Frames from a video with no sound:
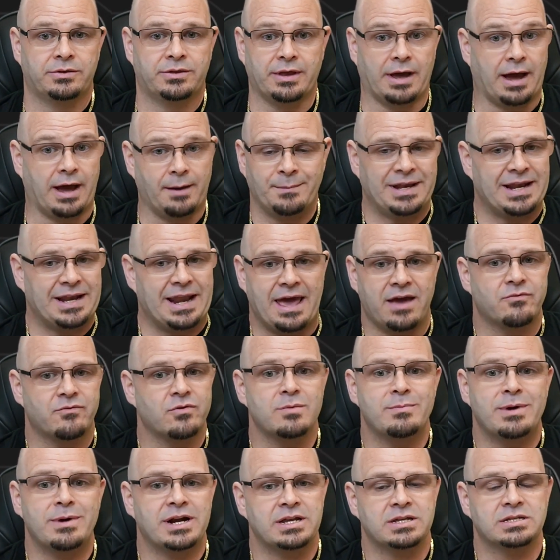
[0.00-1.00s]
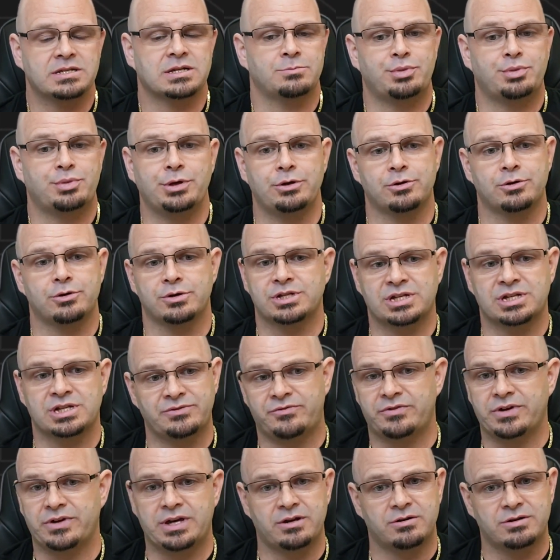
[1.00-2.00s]
I mean, everybody's computer is
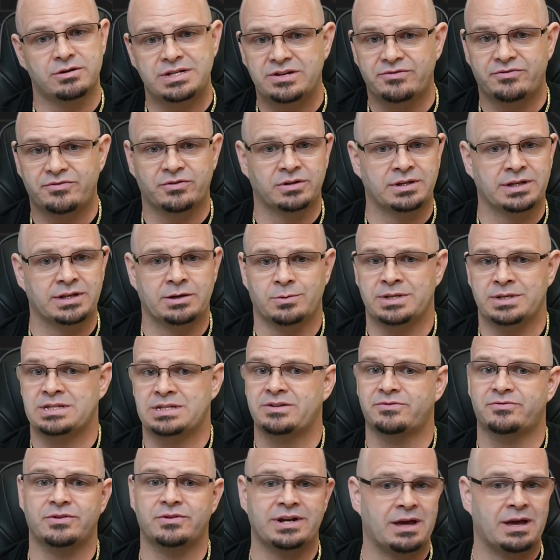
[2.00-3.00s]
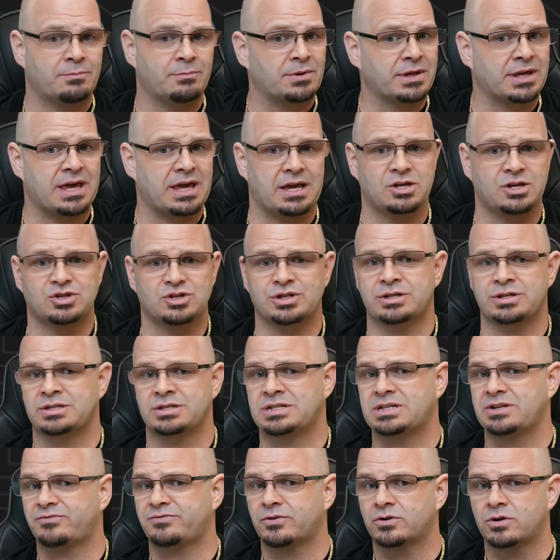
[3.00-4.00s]
configured differently with different applications,
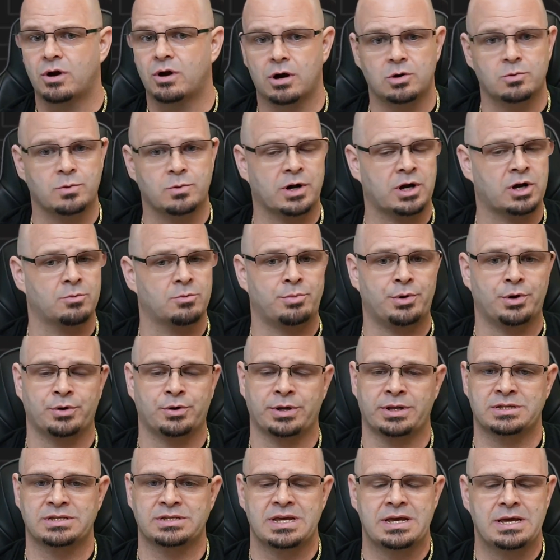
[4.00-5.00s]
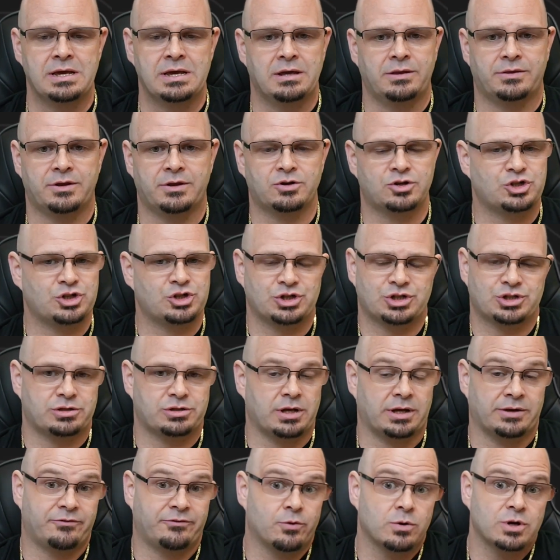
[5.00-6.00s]
different hardware components.
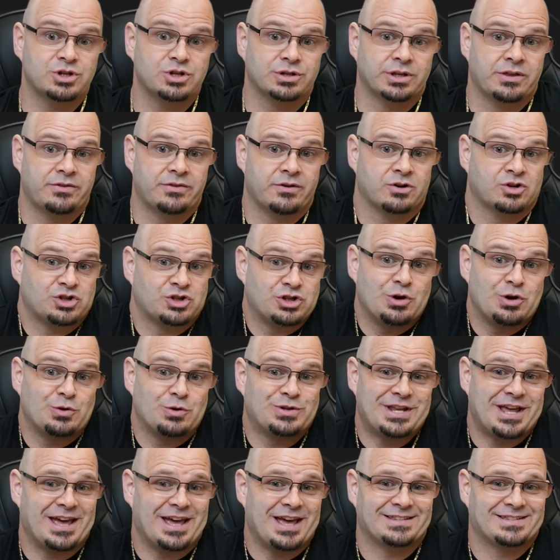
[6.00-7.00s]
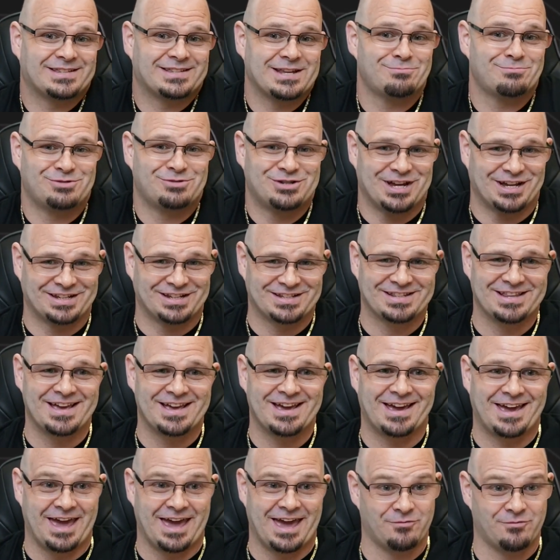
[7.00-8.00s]
Unfortunately, there's no test subjects
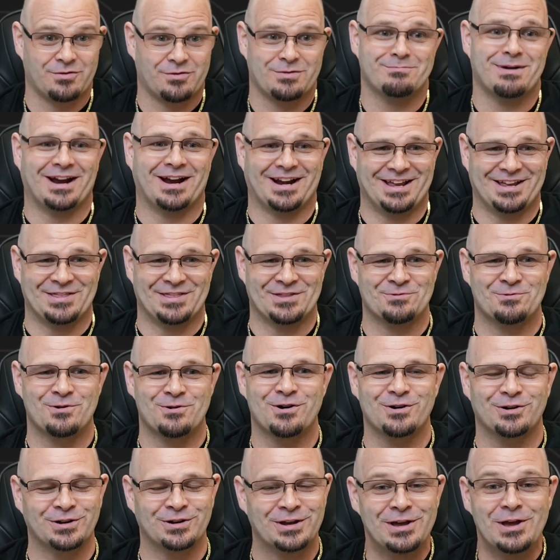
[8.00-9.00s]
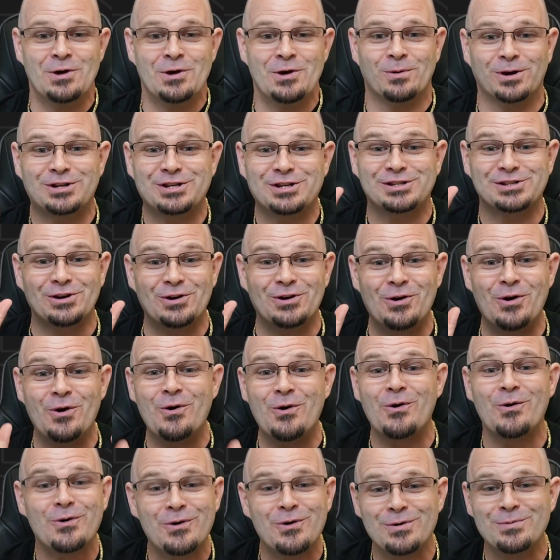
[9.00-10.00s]
like everybody in the world, which is a
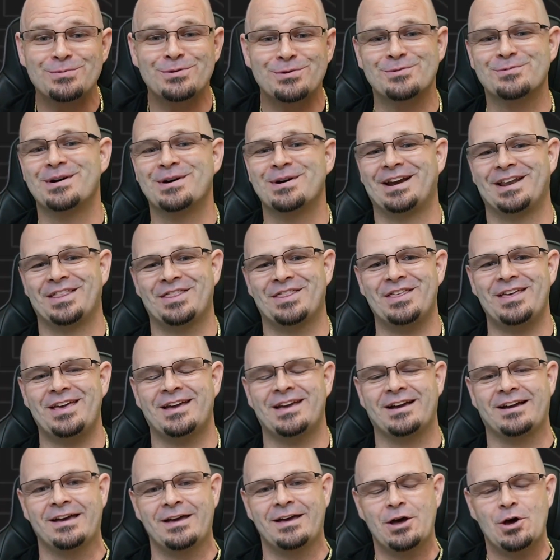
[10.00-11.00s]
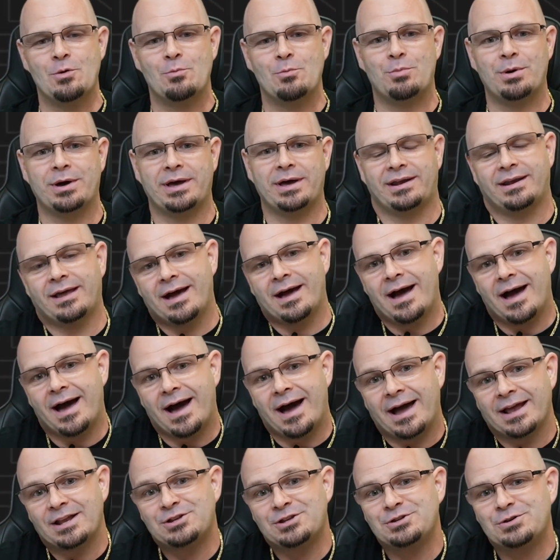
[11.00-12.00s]
horrible way to think. But
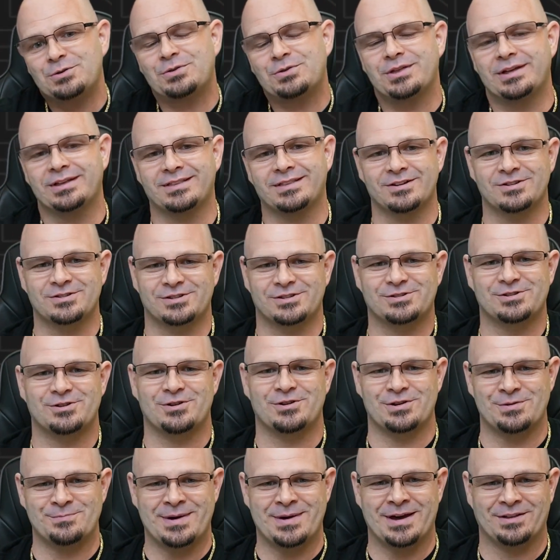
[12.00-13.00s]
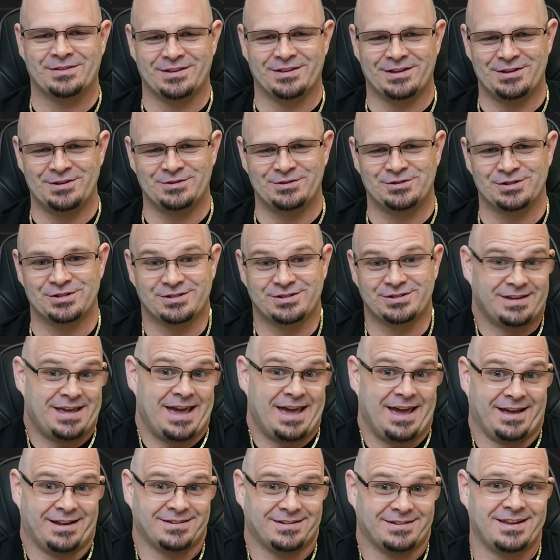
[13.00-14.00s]
I do think there's a certain amount that you just
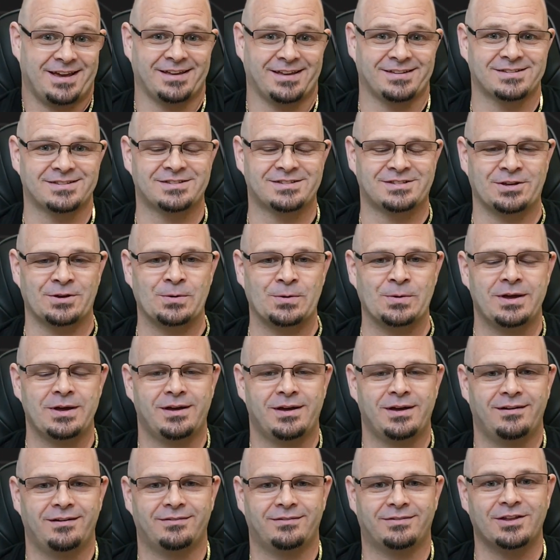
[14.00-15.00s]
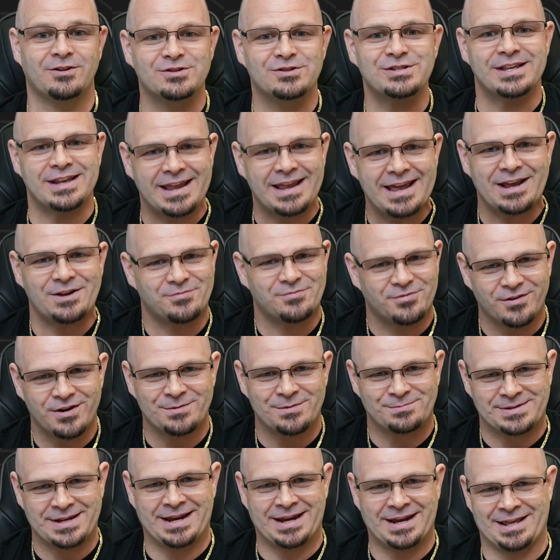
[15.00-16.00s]
can't test. So there's a need for
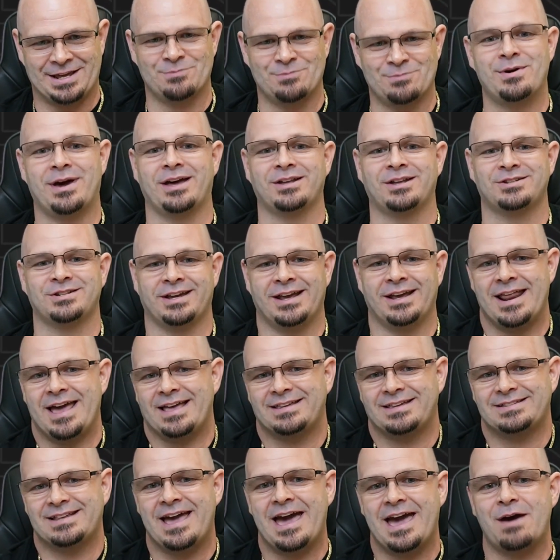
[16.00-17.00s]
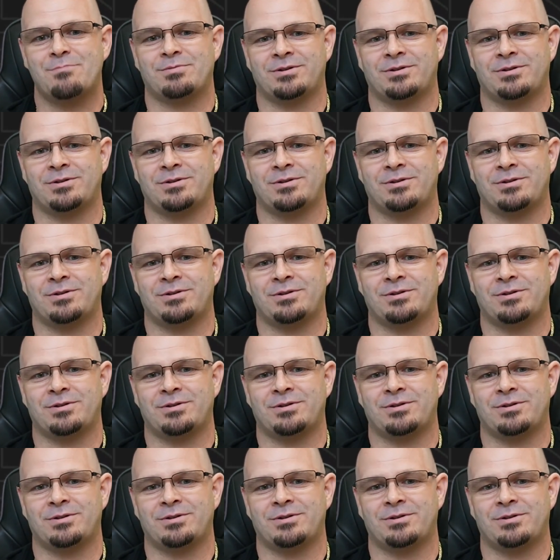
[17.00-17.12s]
updating and patching. It has to happen.